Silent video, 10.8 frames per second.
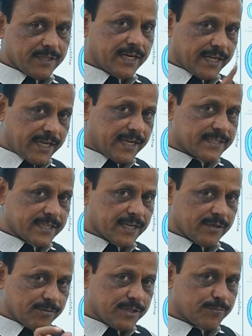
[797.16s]
That egg cell
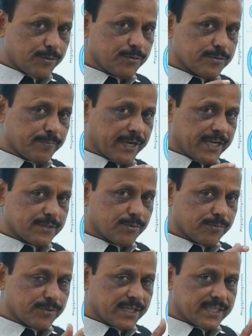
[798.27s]
which produce
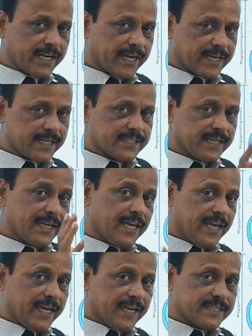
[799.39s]
megaspore mother cell act as a
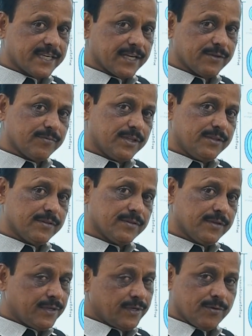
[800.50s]
egg cell
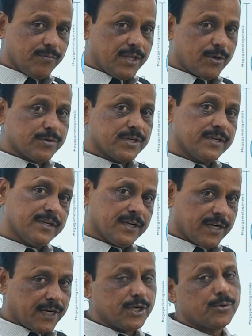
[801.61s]
without
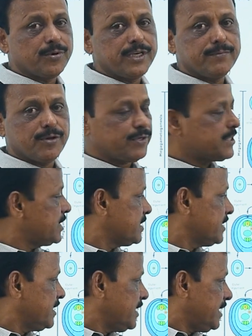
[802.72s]
undergoing
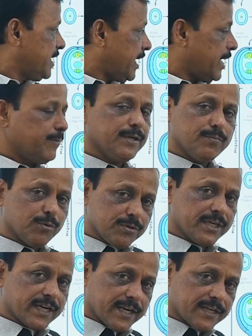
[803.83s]
meiosis, having both
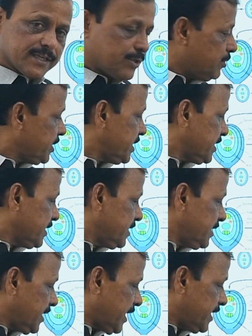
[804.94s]
the character together
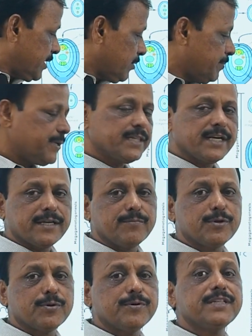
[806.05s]
and developing that
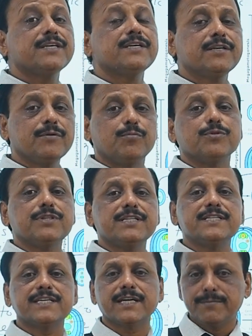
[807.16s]
embryo with both the
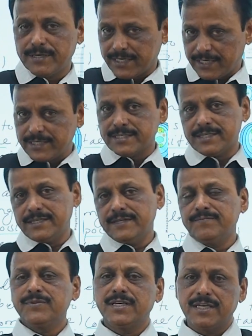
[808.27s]
desirable character
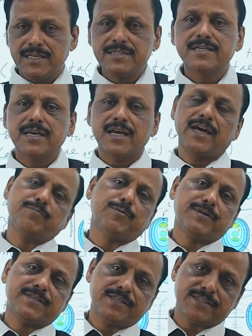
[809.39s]
is
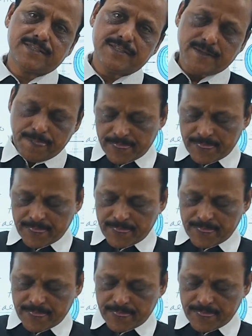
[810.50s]
apomixis.